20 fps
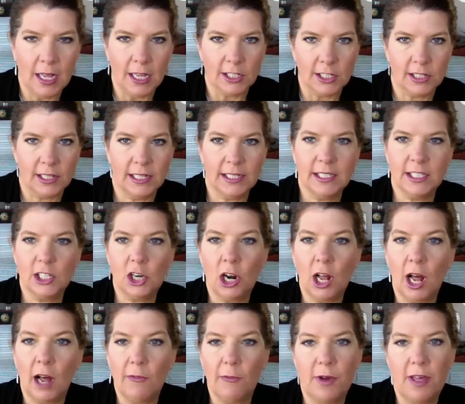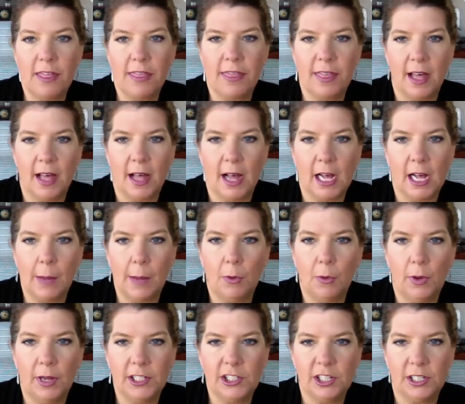So let's start off with a couple
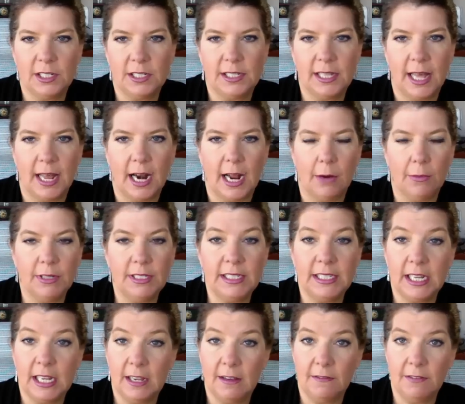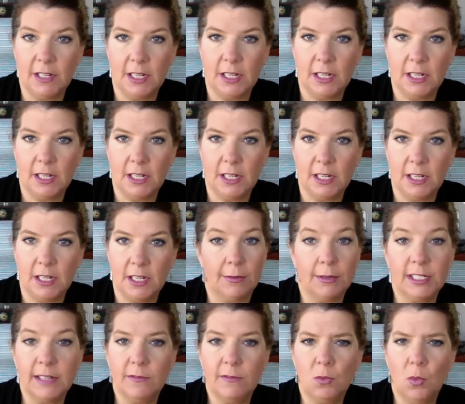questions that I received. Actually, I
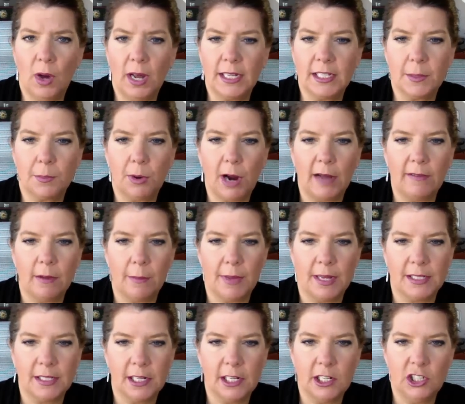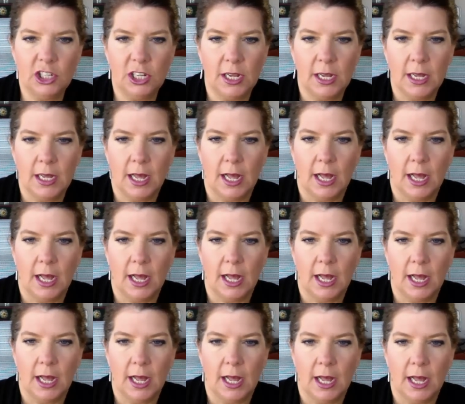received one as a private message,
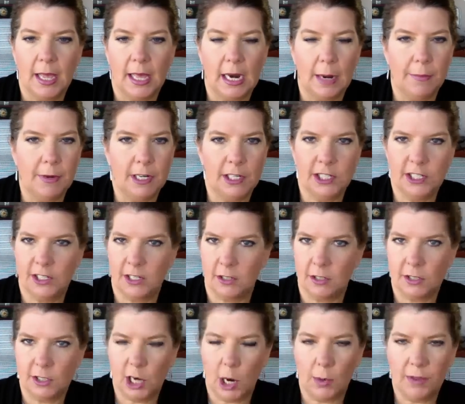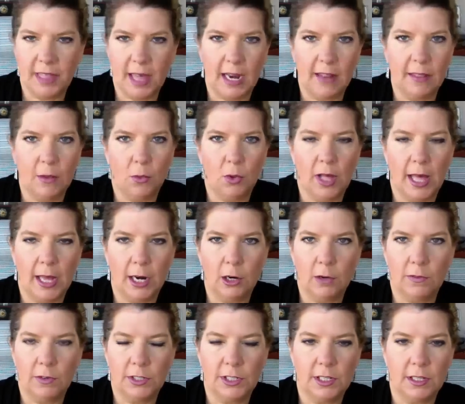and I'm going to just start with that, and then we'll head
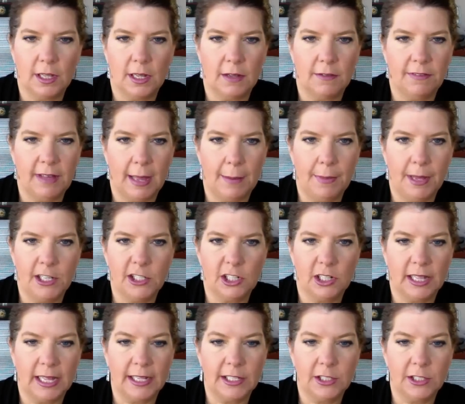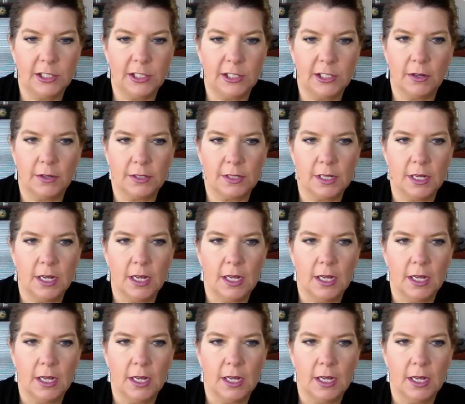over to the fan page and I'll answer those.